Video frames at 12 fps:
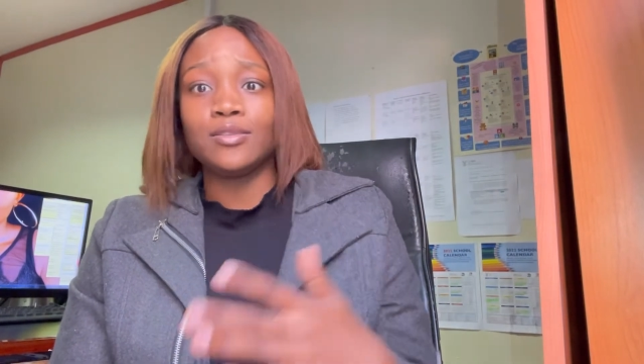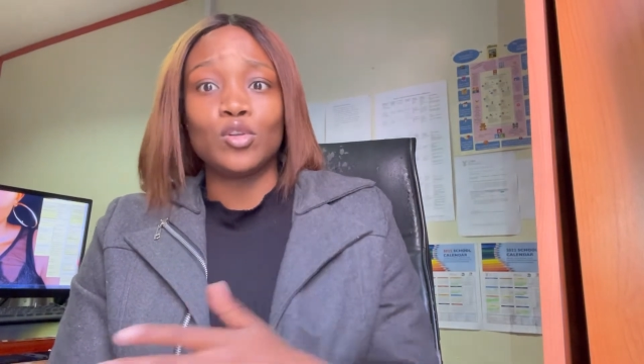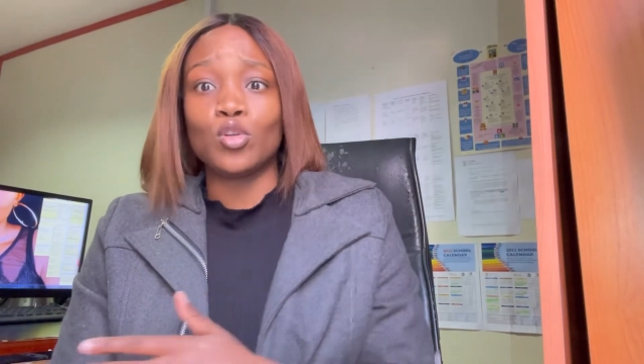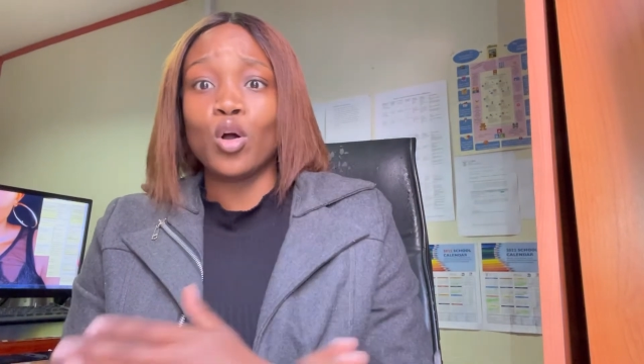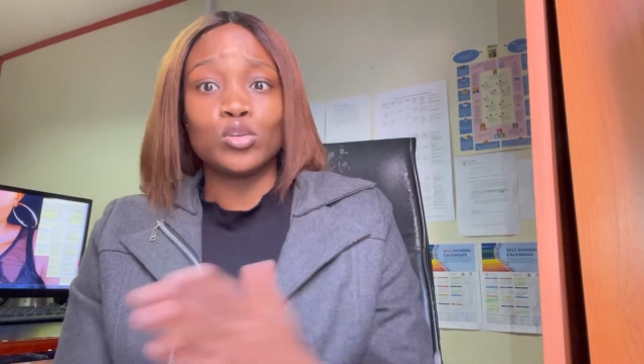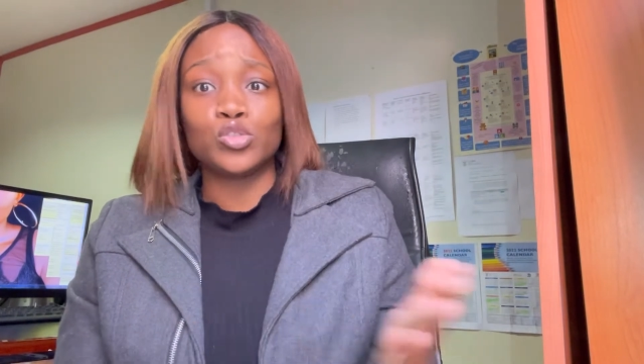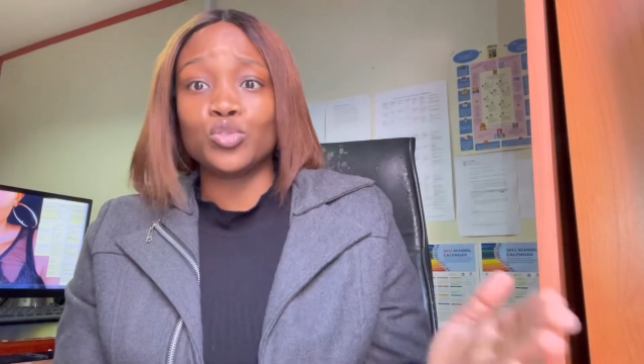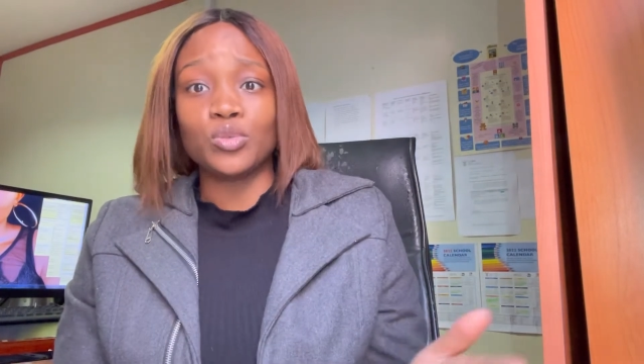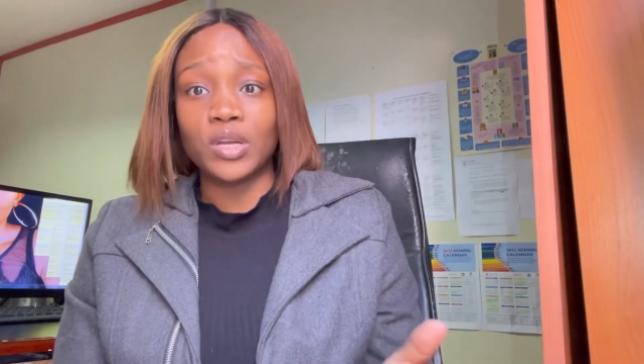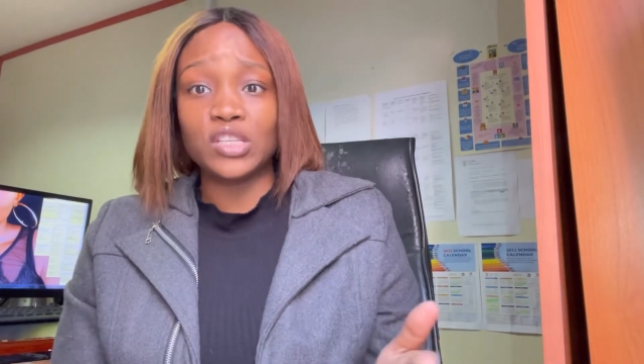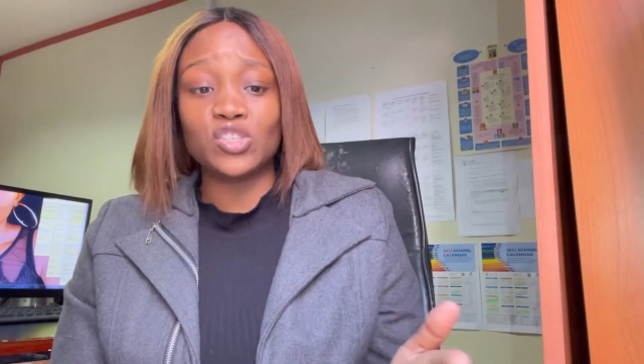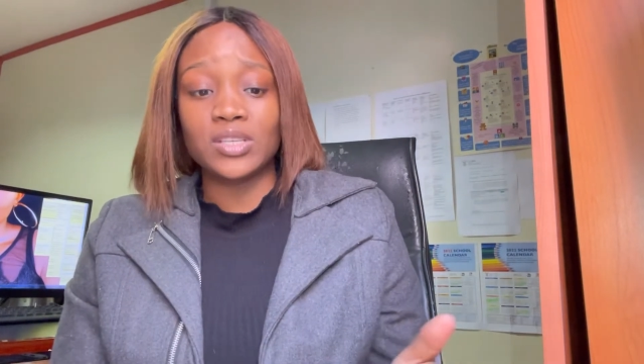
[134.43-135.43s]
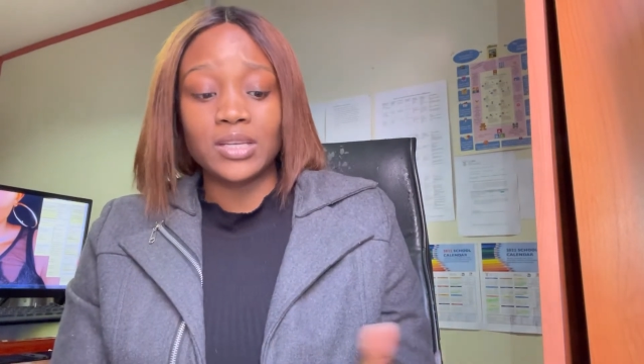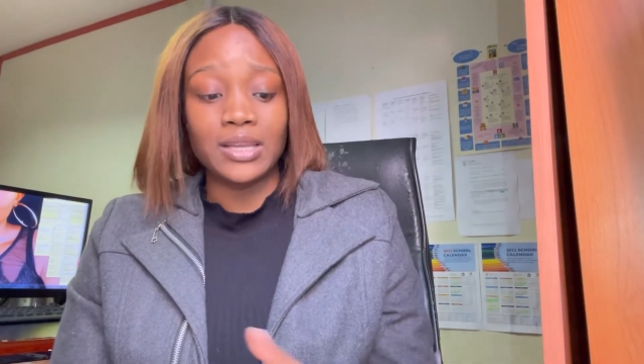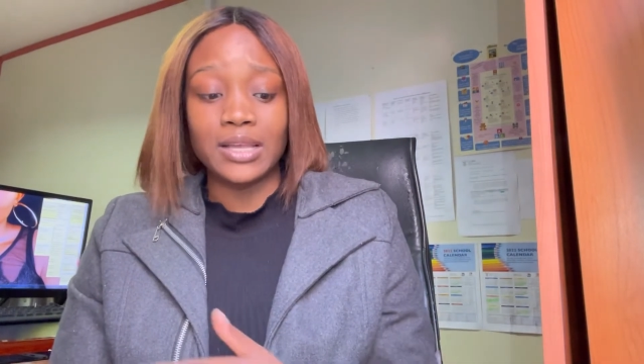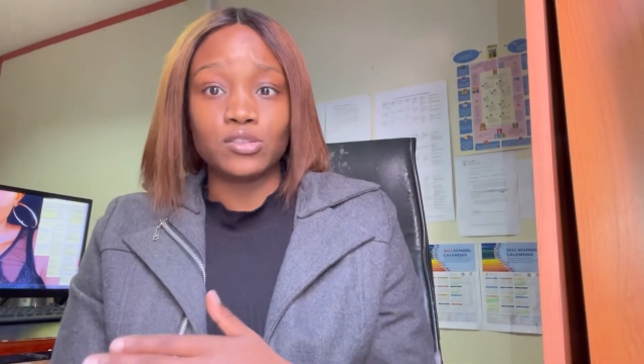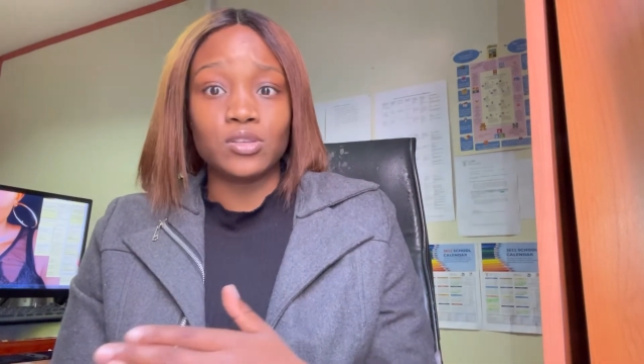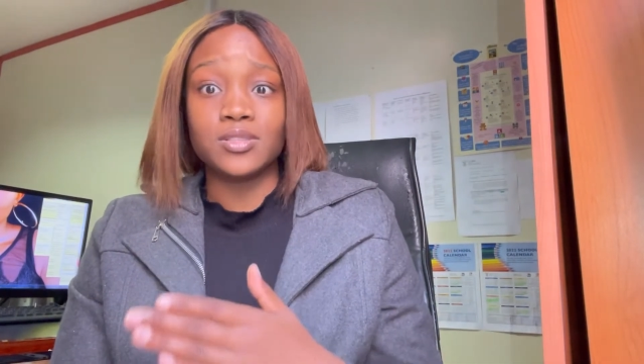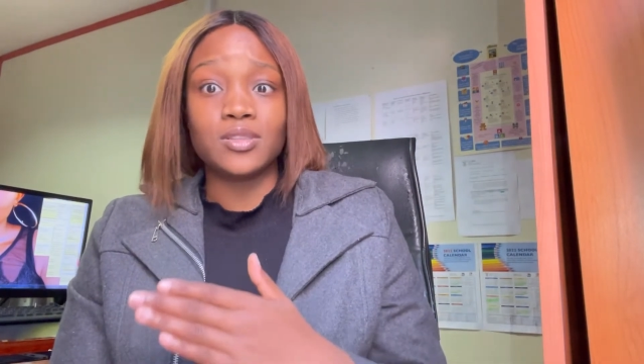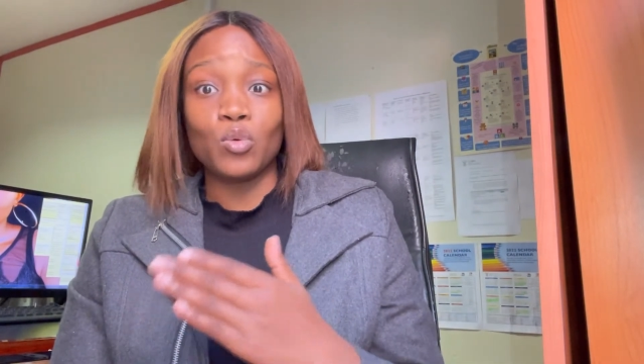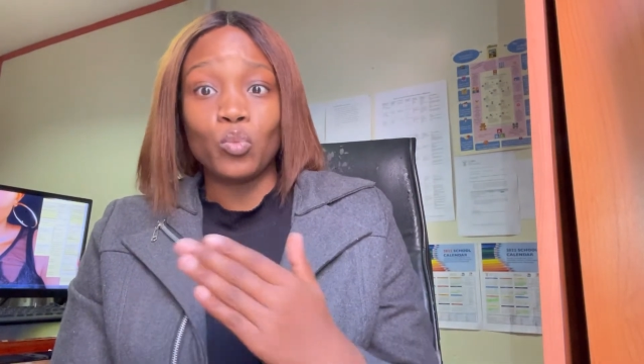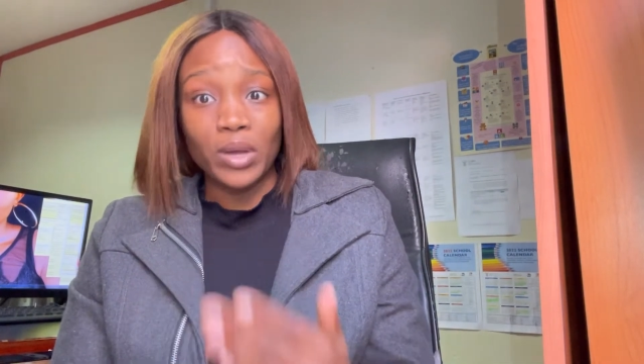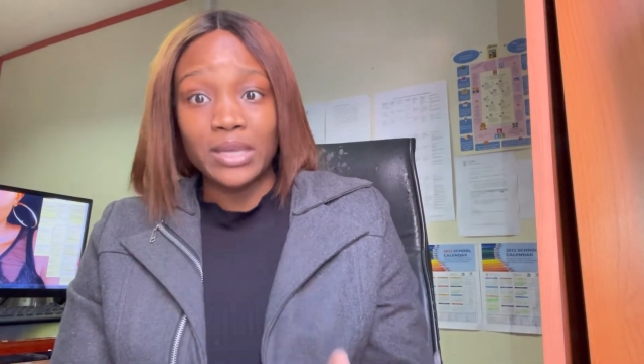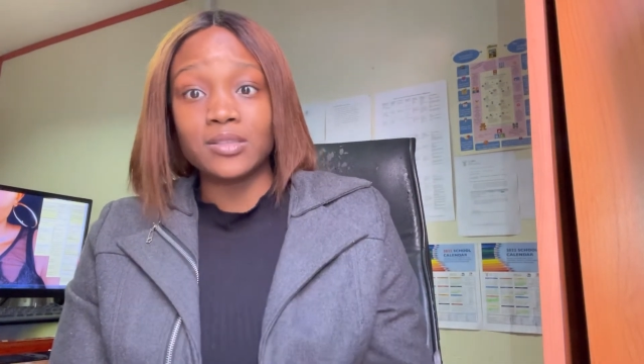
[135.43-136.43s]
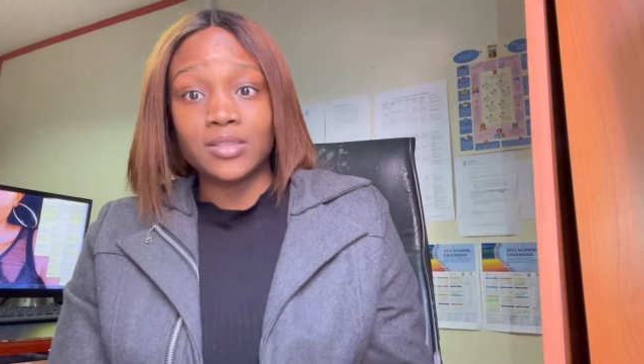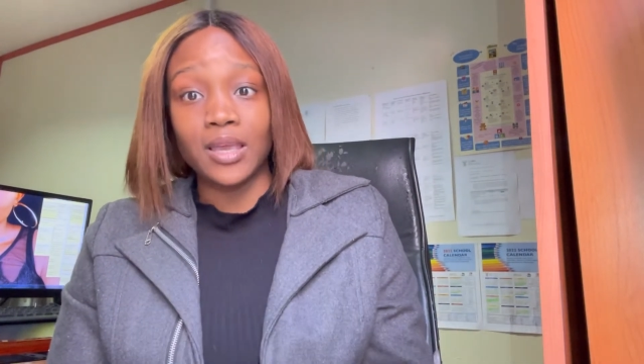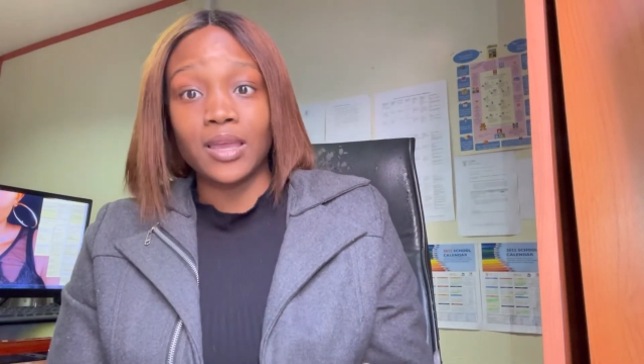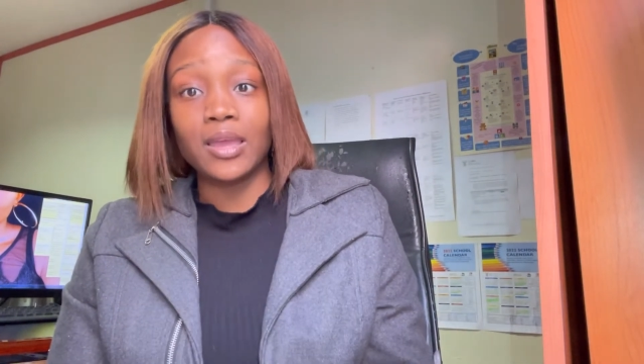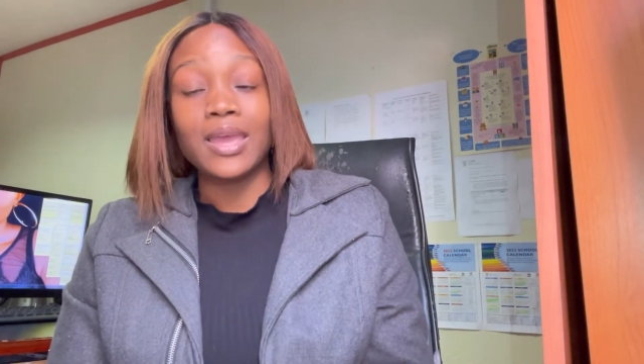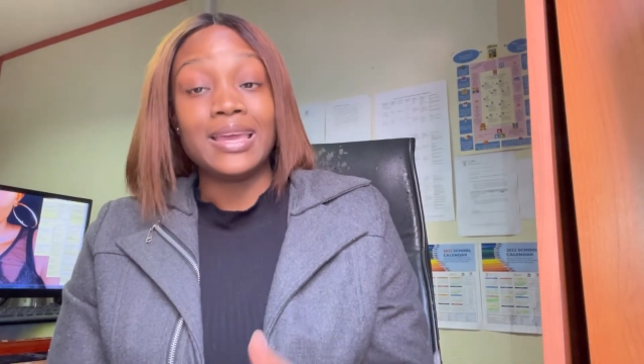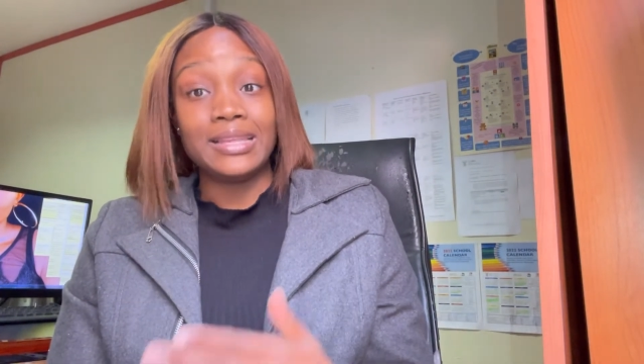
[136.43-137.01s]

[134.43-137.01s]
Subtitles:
long duration and just the waiting,